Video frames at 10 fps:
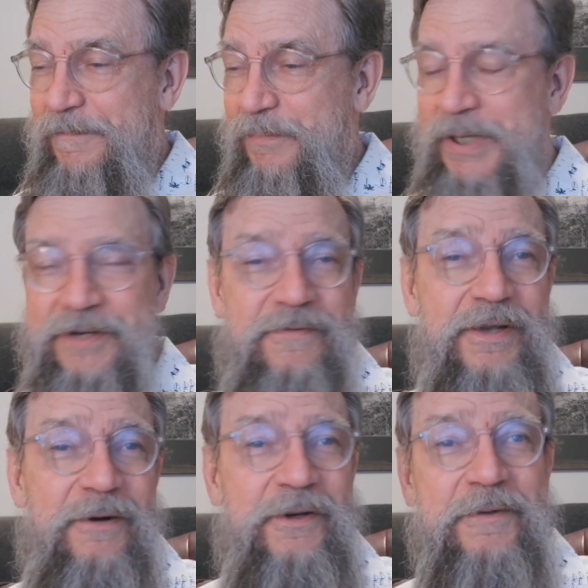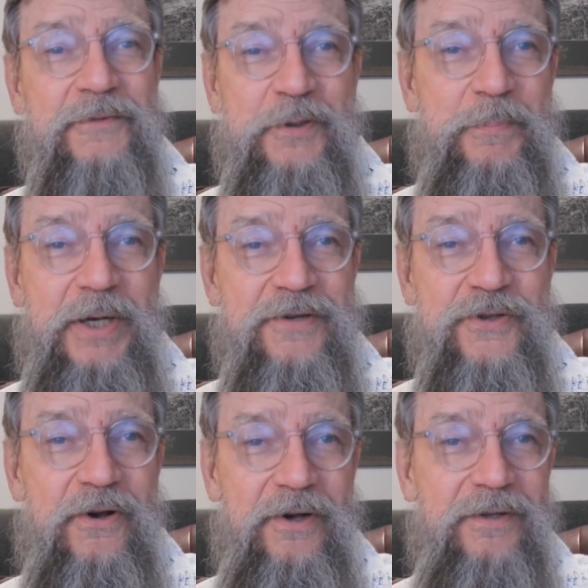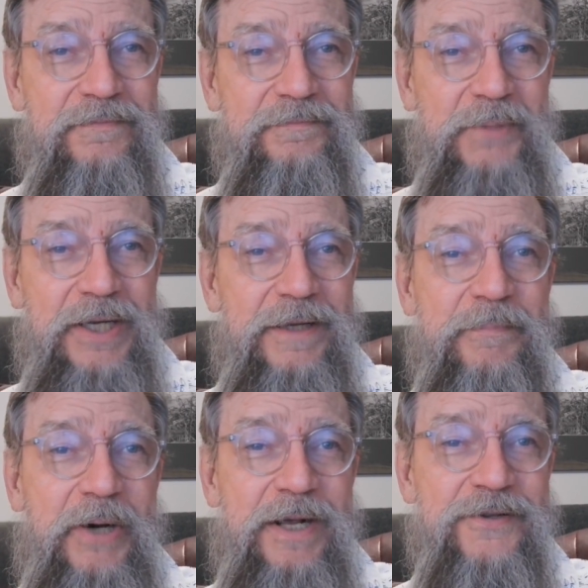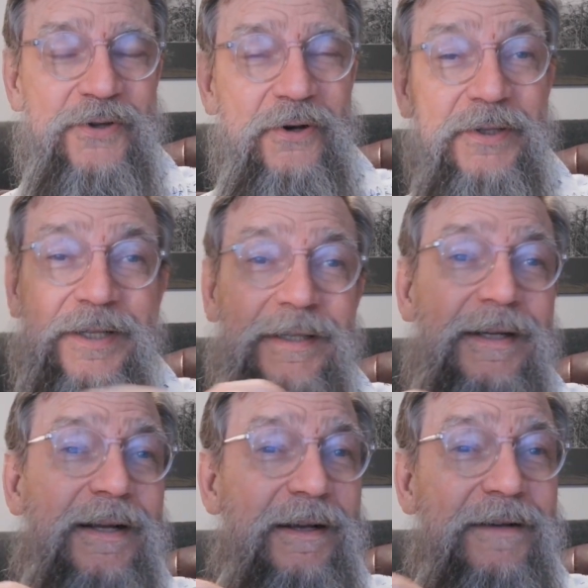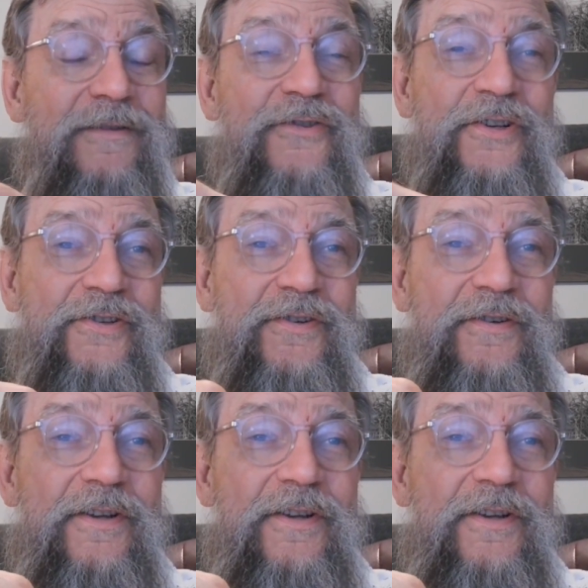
brick, your brick saw blade breaks on you, just